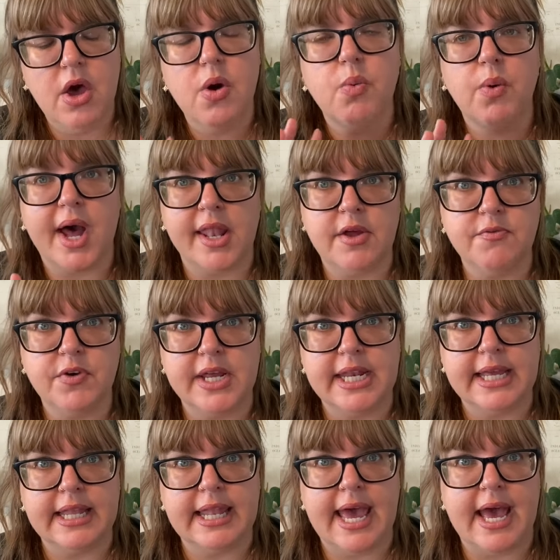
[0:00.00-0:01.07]
while I'm
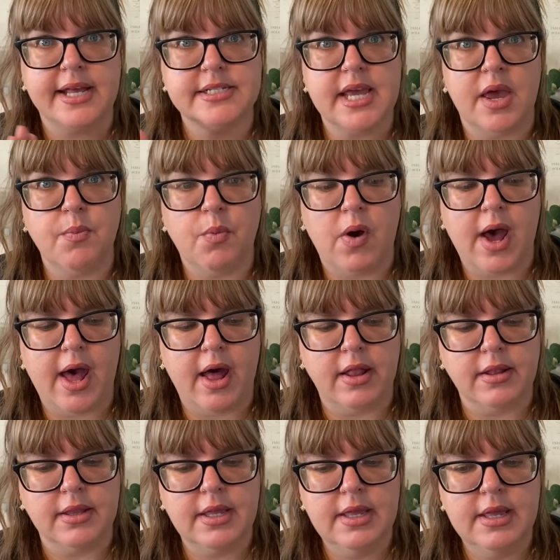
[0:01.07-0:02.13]
reading aloud and
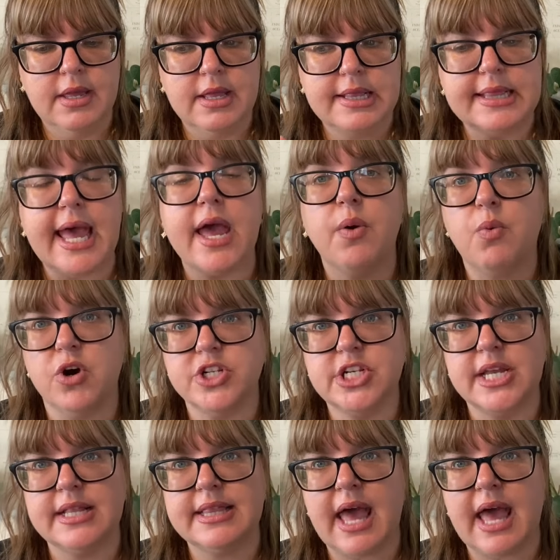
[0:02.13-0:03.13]
while they are watching.